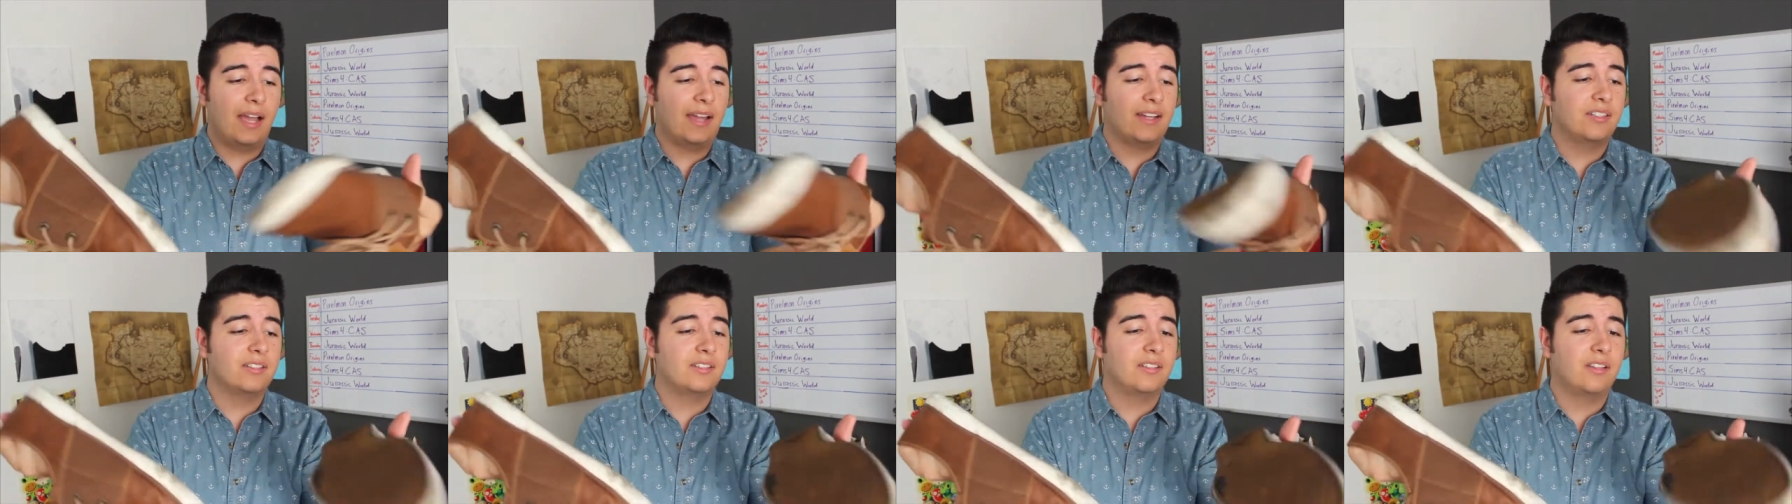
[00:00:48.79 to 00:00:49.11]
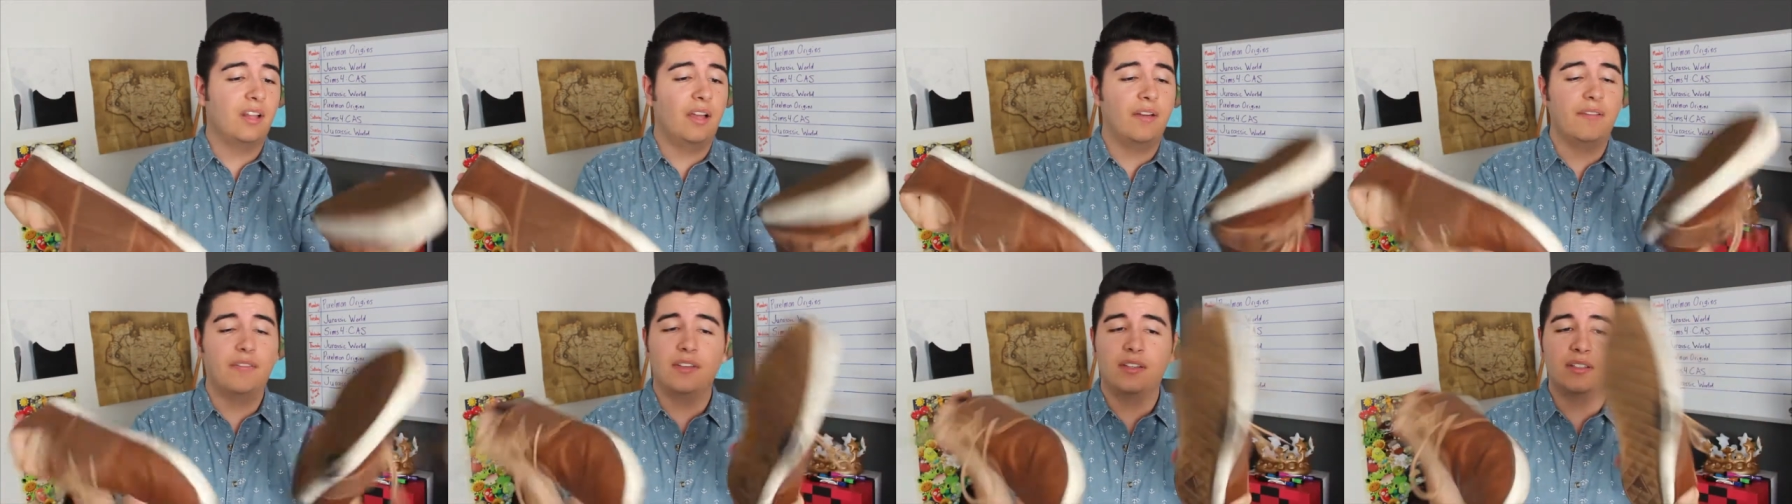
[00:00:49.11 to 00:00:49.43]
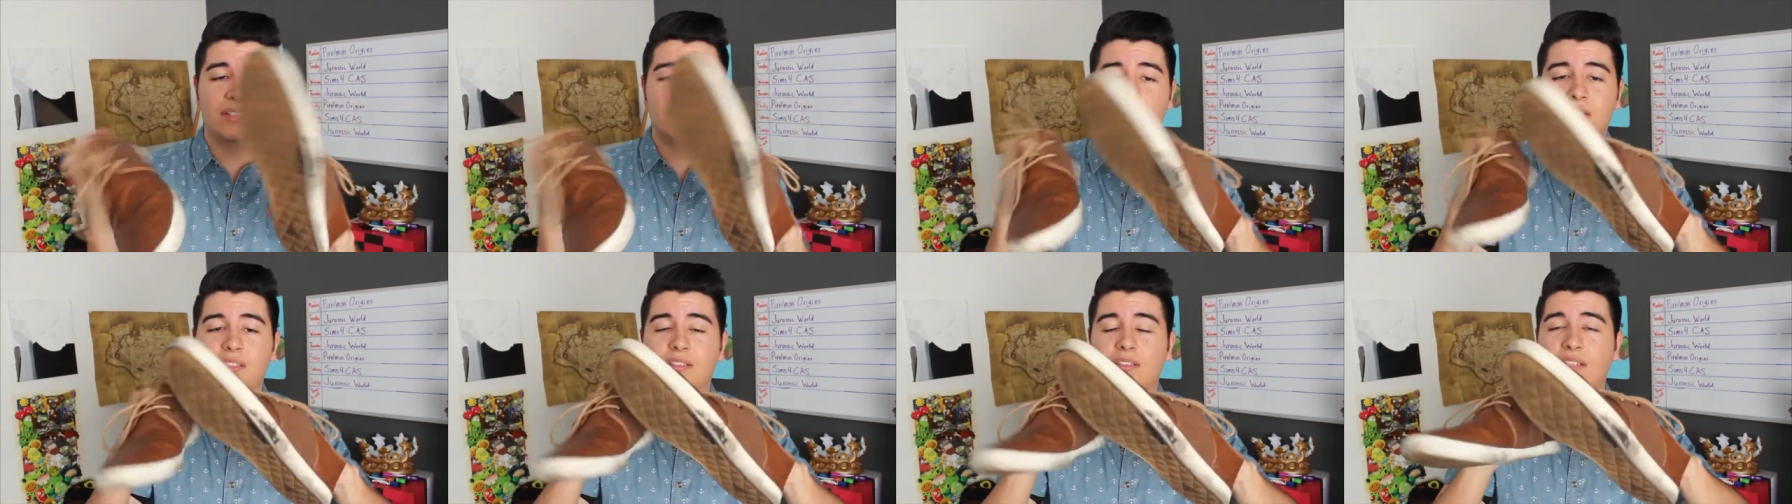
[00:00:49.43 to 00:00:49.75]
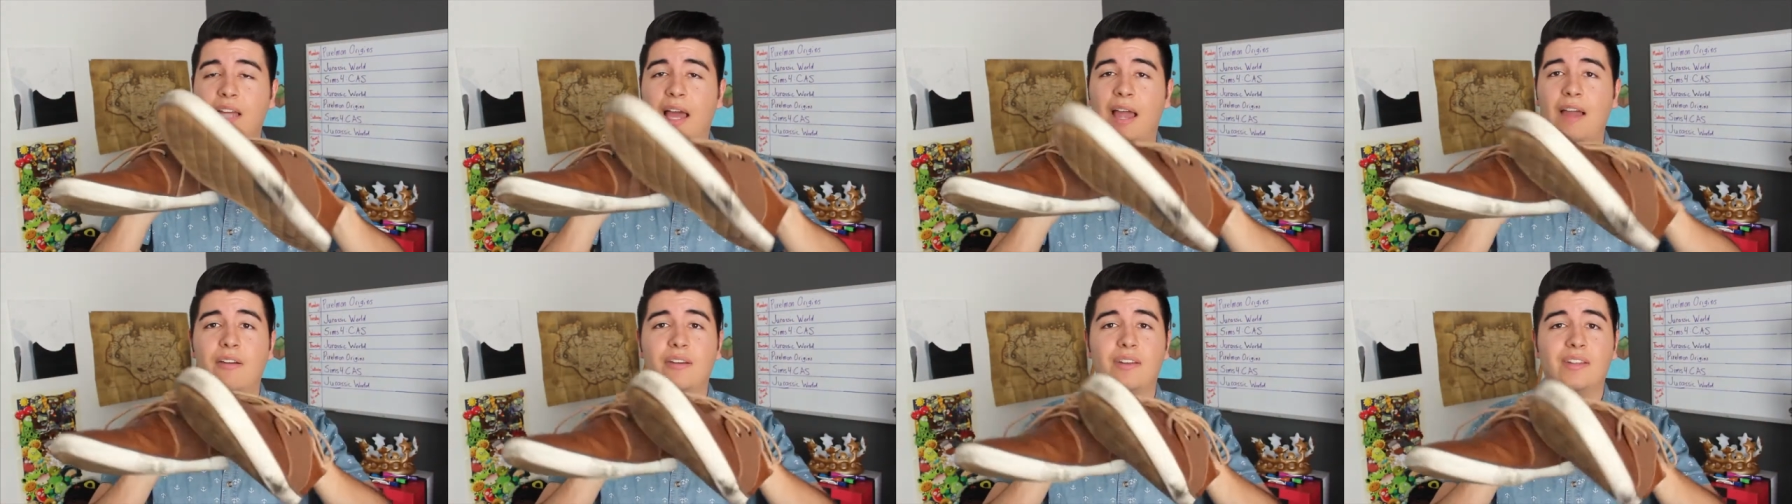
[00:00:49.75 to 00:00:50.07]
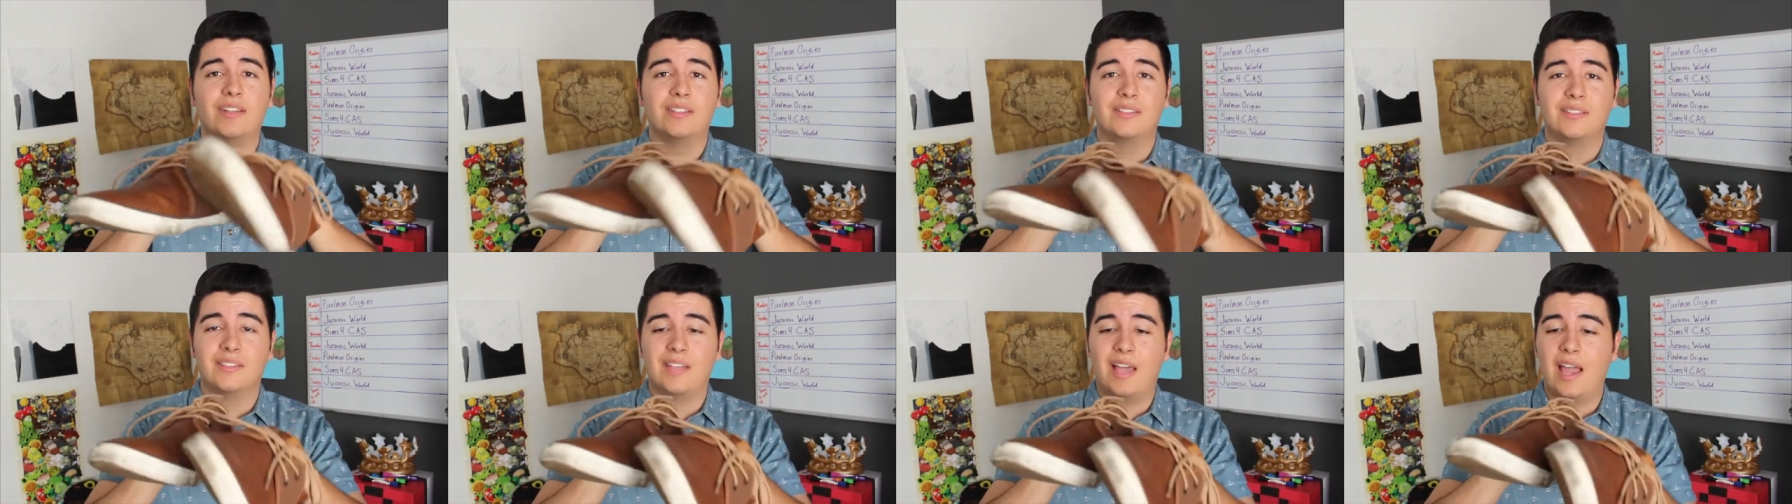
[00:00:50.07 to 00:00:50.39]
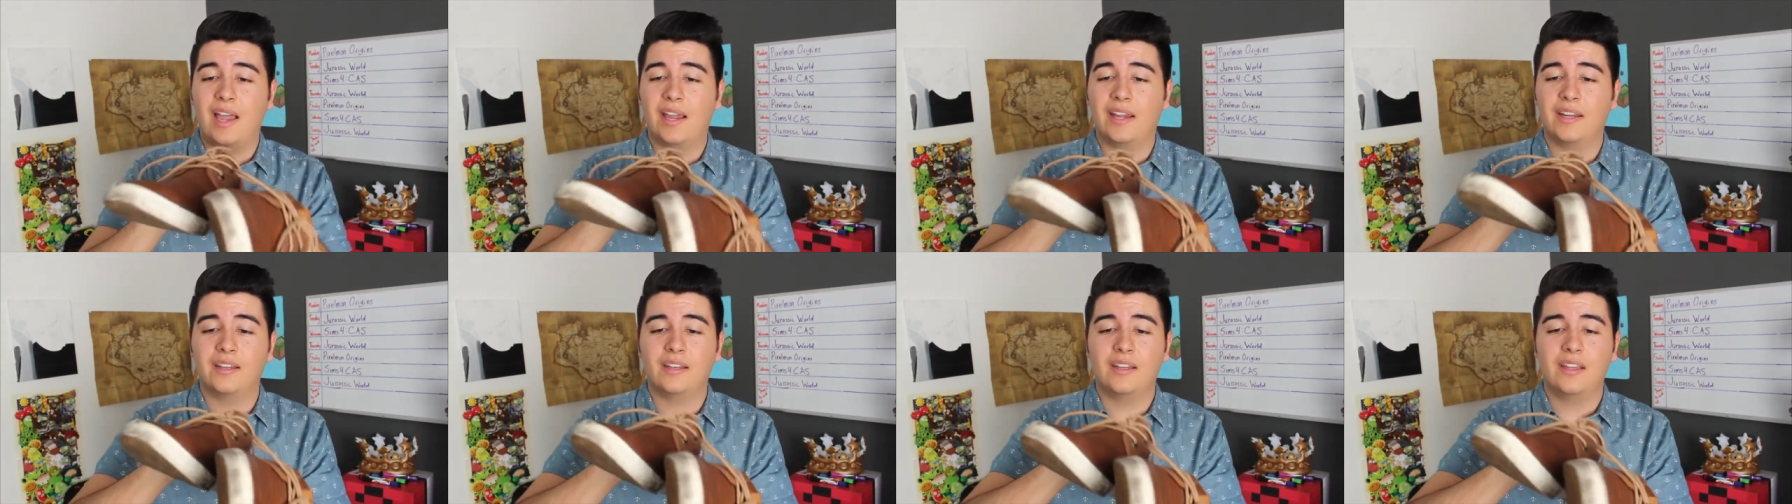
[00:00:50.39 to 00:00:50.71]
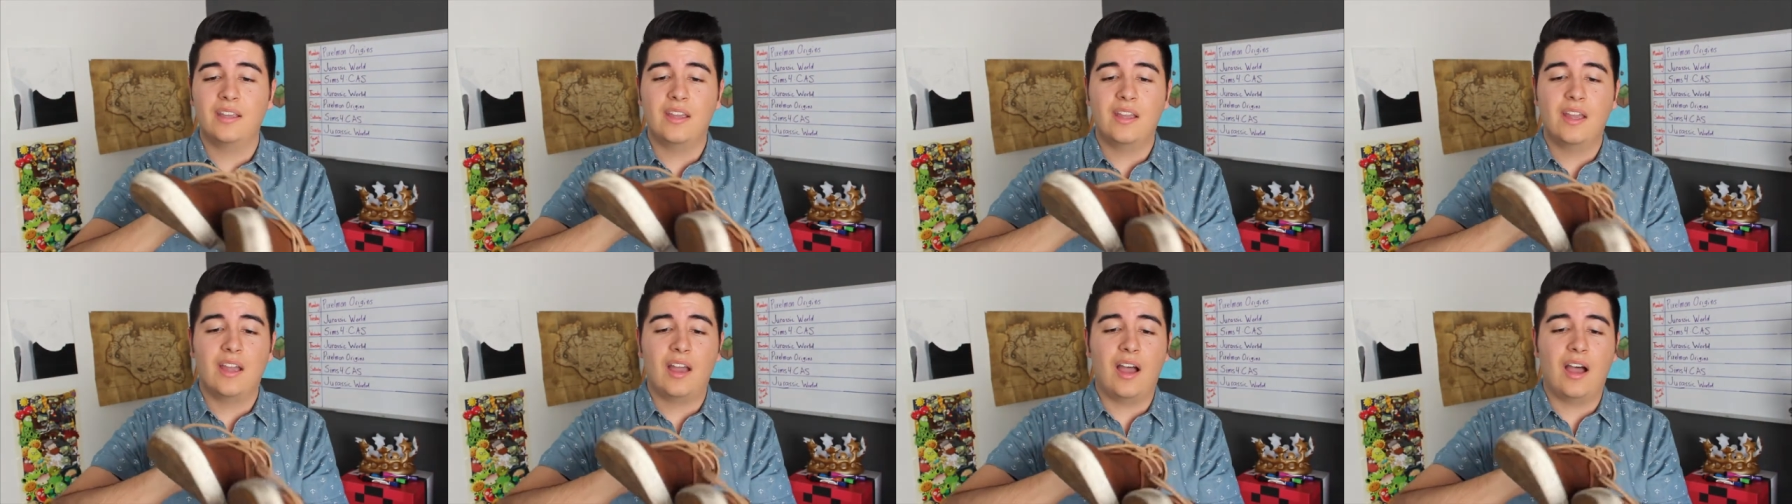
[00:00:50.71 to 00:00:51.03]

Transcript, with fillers: I just love the, the style and design.